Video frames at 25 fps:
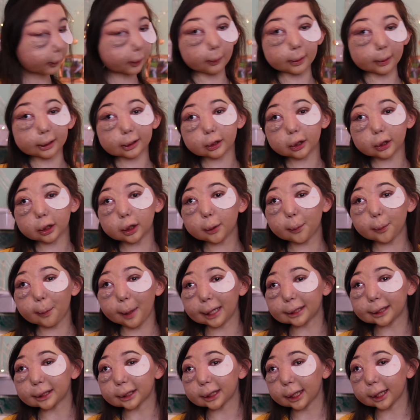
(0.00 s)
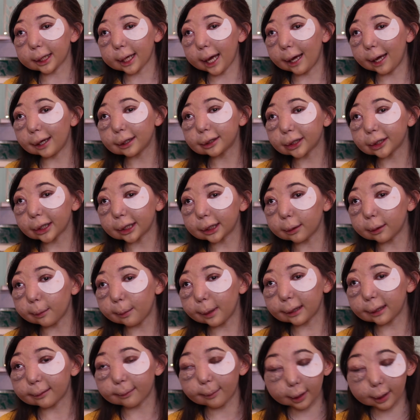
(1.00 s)
doing too bad catching the
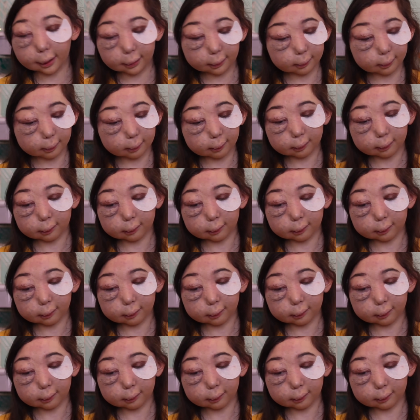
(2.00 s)
pigment.